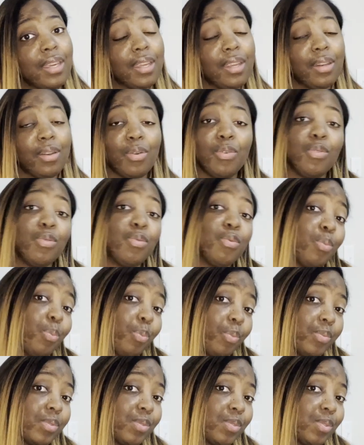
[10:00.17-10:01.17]
getting home,
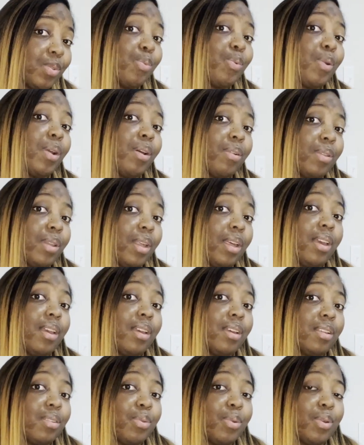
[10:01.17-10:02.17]
so around like
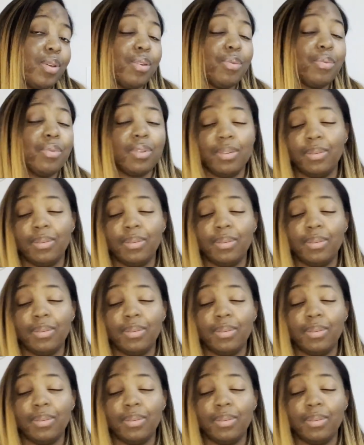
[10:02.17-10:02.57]
12.